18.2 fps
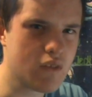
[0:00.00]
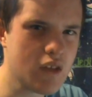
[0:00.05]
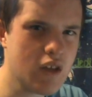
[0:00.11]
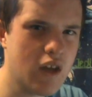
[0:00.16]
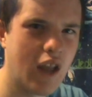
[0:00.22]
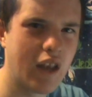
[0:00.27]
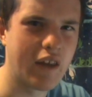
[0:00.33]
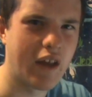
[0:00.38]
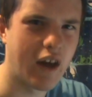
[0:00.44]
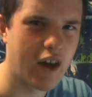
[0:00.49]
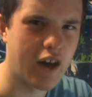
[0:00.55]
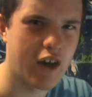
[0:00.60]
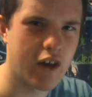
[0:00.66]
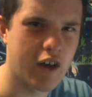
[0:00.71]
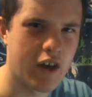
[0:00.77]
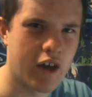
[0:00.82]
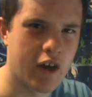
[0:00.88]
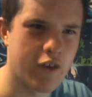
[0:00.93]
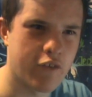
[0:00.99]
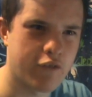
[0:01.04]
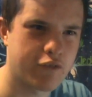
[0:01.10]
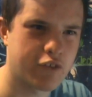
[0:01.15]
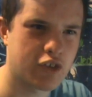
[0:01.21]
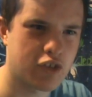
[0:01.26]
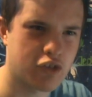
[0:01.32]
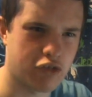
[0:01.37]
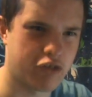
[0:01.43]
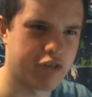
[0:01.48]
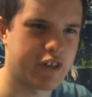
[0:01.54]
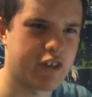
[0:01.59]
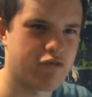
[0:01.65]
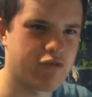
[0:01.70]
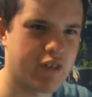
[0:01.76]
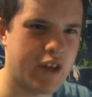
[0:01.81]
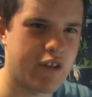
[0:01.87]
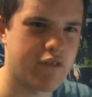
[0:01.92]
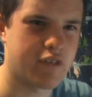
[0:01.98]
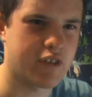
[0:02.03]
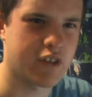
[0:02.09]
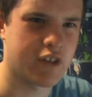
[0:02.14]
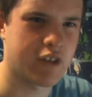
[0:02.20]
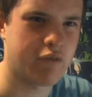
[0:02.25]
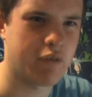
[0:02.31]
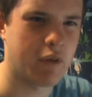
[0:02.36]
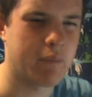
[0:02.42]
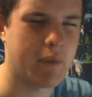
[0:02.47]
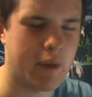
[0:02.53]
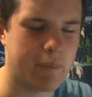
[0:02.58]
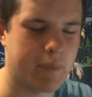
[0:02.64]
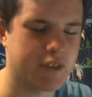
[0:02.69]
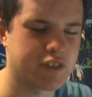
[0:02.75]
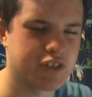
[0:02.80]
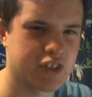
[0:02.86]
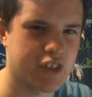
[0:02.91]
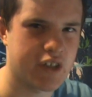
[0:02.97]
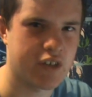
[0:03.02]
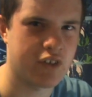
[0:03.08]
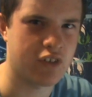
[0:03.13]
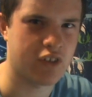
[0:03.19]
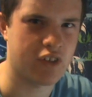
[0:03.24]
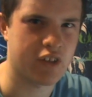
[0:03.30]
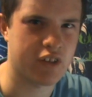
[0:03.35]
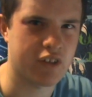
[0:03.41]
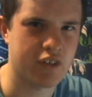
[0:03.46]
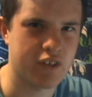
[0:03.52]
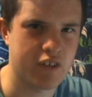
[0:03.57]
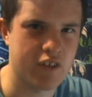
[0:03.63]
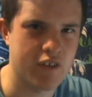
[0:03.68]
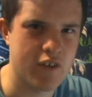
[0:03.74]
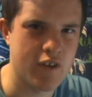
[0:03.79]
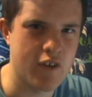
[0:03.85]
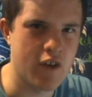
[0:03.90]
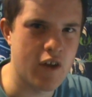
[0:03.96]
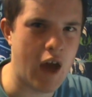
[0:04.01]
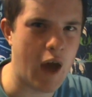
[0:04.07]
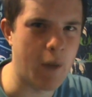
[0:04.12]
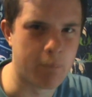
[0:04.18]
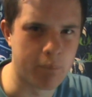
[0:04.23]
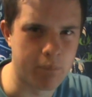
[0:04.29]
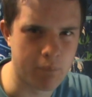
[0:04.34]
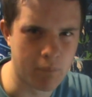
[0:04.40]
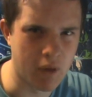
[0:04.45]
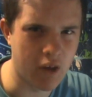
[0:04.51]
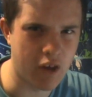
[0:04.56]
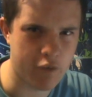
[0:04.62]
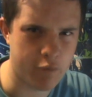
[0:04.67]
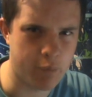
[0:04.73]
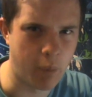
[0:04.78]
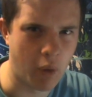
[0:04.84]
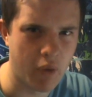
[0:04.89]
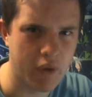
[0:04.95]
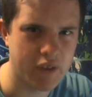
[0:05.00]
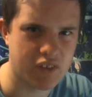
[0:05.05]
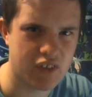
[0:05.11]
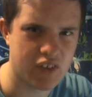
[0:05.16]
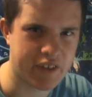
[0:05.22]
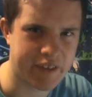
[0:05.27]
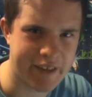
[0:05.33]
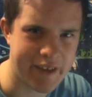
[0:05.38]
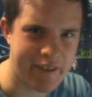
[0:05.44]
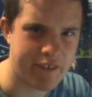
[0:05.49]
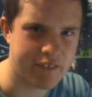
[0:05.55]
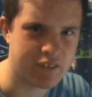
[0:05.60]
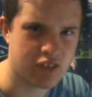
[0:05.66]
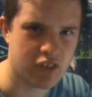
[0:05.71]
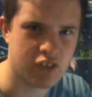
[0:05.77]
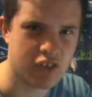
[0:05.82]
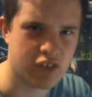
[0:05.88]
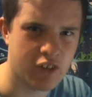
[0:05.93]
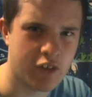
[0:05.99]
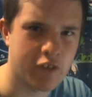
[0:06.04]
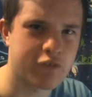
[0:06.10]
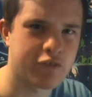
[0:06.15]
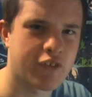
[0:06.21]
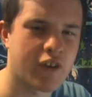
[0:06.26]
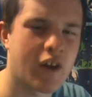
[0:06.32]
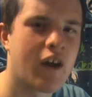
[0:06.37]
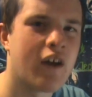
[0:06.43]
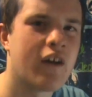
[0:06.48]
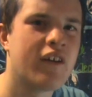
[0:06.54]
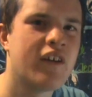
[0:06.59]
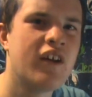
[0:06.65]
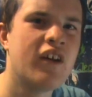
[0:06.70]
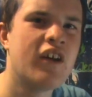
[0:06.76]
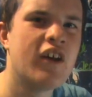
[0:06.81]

a lot of story around her well maybe she has like a lot of point to the character so far.